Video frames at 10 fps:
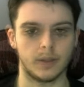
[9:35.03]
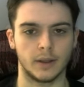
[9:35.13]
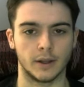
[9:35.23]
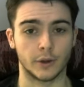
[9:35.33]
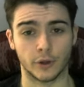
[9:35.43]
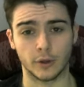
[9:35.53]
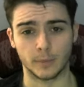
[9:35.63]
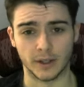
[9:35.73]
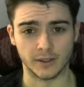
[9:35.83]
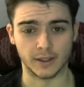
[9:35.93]
In our third
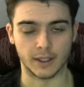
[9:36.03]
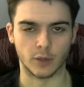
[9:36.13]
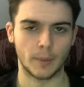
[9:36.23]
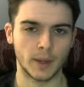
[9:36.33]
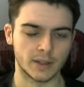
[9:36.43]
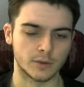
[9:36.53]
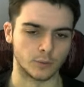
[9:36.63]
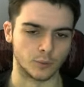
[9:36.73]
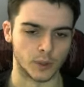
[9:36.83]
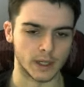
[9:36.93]
puzzle here, we're up against
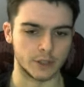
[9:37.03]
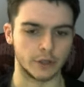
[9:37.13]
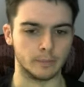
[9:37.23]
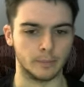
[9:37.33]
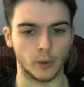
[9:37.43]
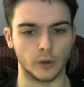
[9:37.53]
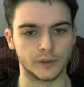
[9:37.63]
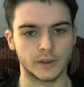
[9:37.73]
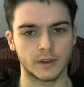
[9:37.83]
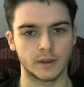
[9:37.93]
Raging
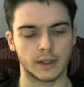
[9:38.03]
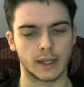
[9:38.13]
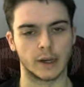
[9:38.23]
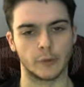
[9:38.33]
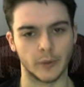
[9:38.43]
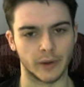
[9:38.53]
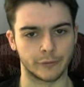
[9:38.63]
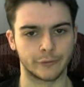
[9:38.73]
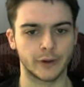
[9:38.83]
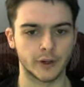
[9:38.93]
Bolt. Now, we went
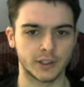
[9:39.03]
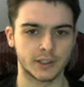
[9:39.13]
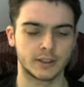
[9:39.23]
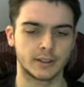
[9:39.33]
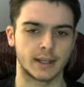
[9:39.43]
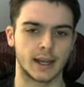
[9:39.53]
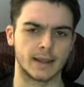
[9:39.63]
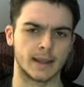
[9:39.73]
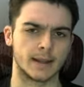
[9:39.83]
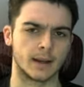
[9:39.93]
first, and
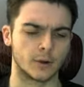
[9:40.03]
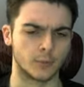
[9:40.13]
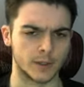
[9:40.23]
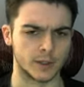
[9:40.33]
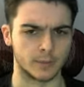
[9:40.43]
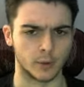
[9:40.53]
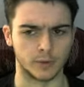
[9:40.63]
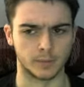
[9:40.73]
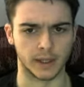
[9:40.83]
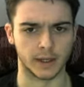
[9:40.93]
then our Raging
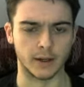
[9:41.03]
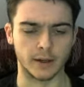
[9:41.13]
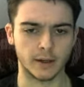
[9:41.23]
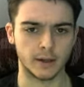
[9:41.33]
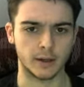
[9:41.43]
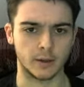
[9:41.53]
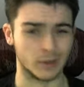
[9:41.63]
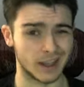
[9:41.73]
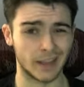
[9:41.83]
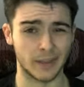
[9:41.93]
Bolt player
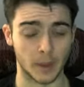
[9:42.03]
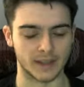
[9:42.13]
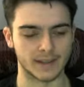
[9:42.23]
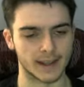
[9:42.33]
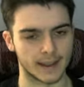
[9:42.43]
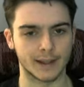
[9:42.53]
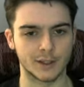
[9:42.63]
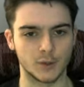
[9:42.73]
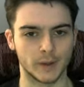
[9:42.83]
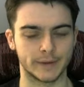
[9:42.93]
was not the best, and they
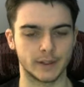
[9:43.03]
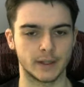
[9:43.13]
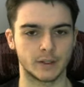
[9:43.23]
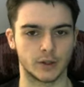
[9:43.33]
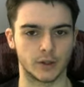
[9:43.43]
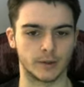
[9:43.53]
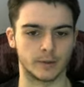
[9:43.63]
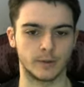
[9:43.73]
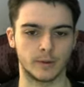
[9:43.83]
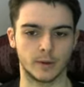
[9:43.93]
actually whiffed turn
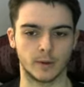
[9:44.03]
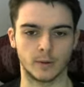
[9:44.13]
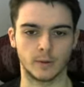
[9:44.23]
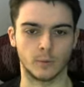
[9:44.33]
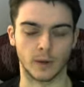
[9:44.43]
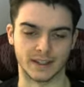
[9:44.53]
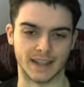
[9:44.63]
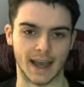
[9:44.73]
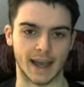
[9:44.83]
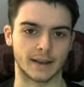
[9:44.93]
1
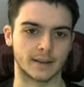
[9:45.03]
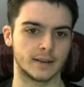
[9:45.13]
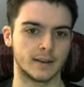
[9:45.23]
attack.